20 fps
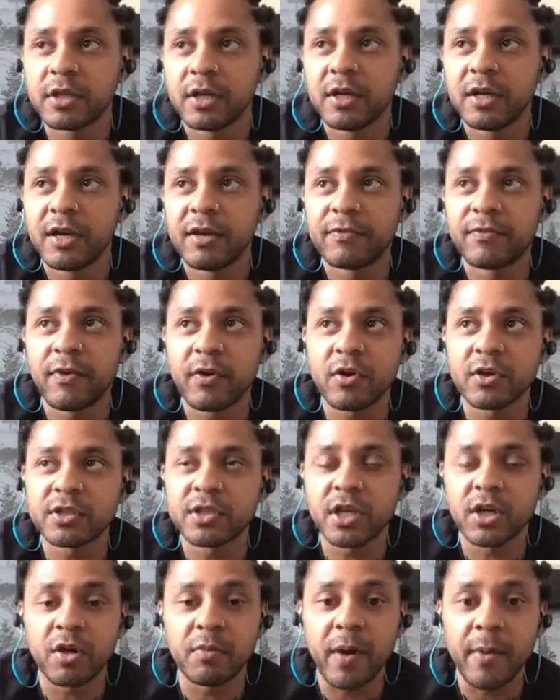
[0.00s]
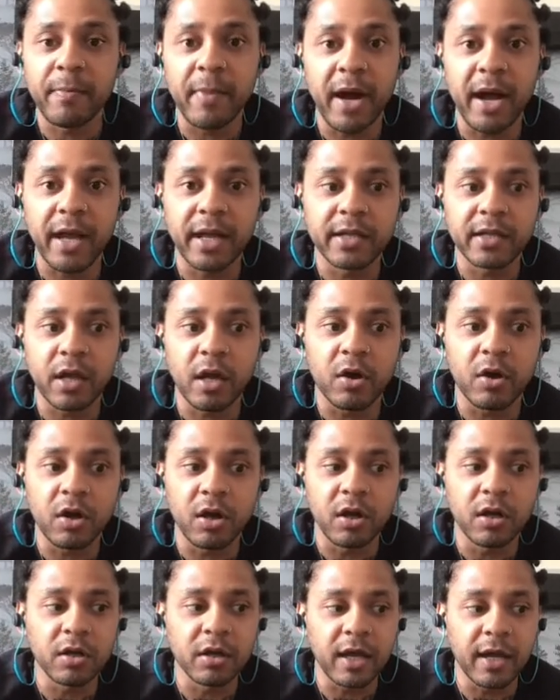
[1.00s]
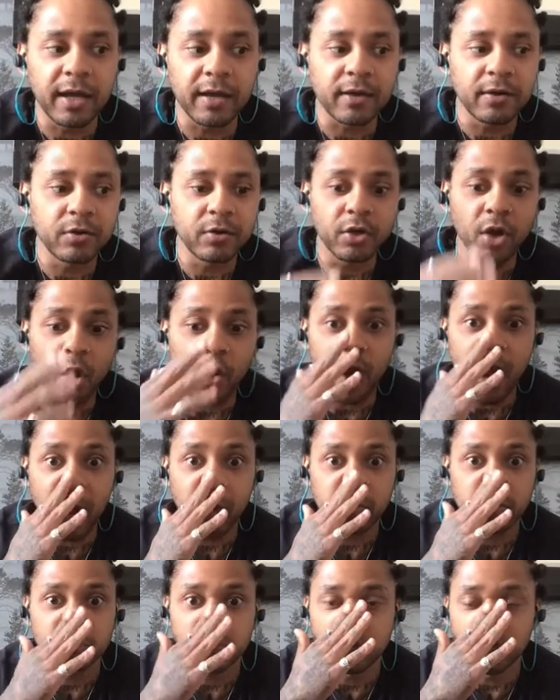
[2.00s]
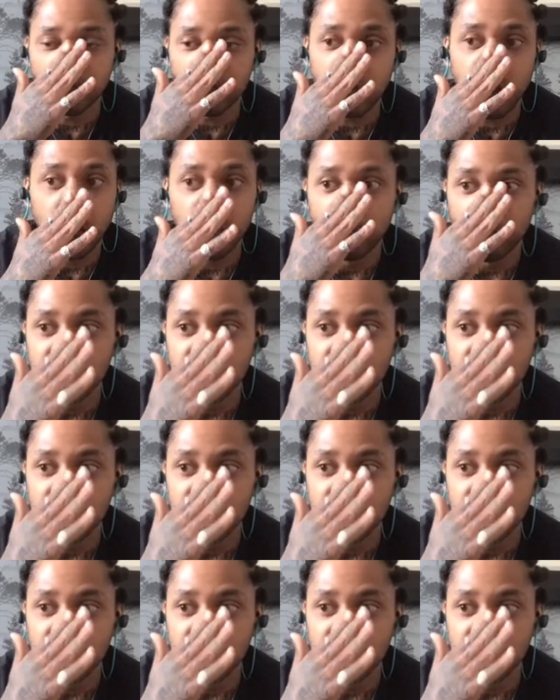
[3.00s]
If I've got something on my mind, I've got to like know how it's going to go.